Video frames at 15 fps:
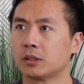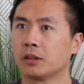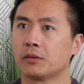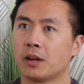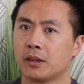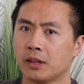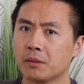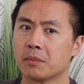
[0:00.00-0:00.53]
tough.
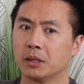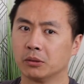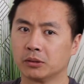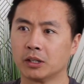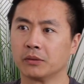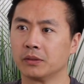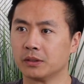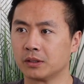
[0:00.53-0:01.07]
I think mental
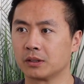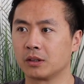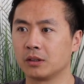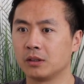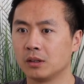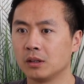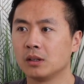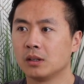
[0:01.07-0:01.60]
toughness is good.
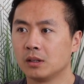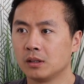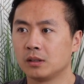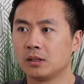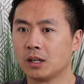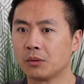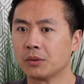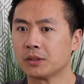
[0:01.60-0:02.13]

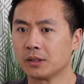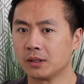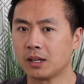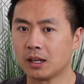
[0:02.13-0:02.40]
Yeah, resilient